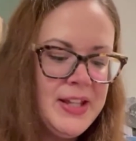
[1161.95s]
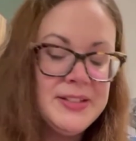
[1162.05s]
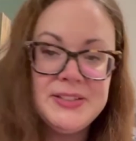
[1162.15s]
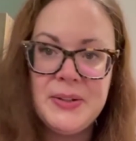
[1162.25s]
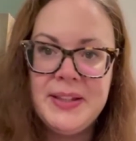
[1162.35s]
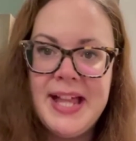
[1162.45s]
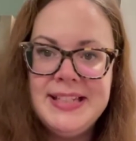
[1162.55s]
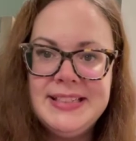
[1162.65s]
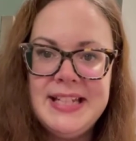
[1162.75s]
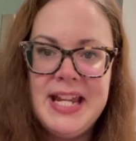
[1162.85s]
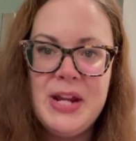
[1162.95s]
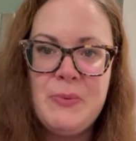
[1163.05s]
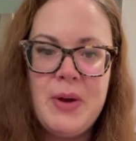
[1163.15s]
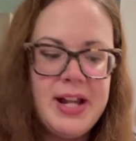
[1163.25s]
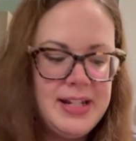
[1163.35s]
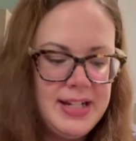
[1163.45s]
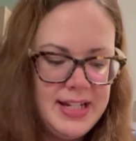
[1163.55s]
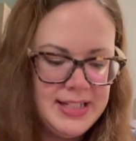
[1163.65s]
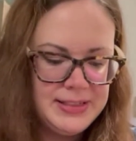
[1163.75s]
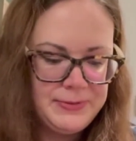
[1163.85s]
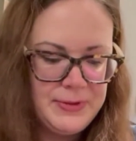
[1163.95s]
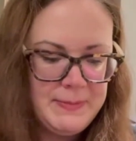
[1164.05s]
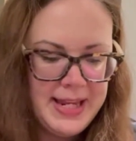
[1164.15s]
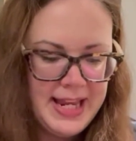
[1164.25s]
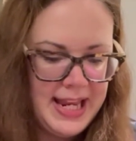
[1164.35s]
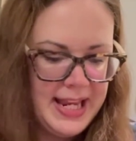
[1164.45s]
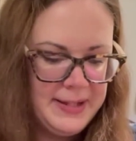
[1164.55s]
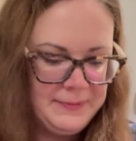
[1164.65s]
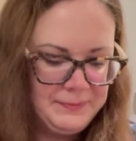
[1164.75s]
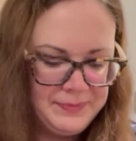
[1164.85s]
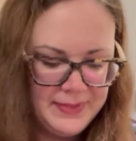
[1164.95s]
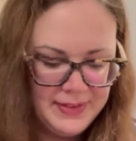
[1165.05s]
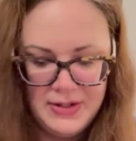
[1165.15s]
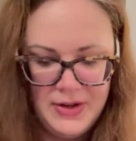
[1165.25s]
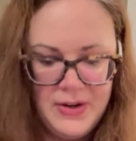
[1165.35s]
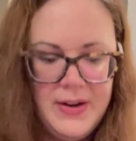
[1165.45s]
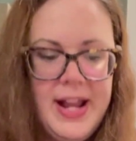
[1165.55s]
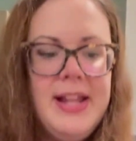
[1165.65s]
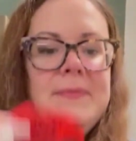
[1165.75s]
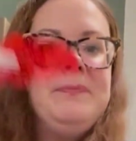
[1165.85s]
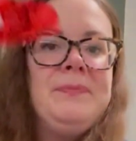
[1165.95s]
So let's see what it is for me. All right.